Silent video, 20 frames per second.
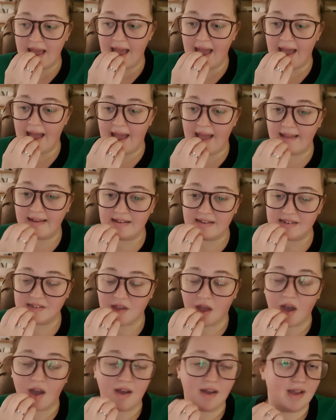and
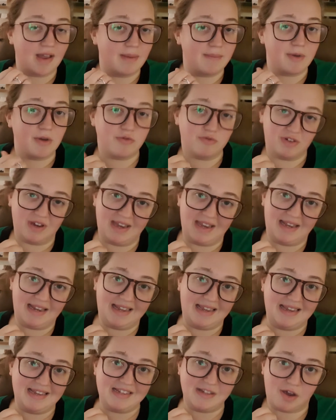I'm
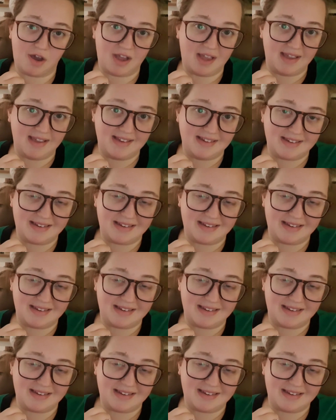really tired.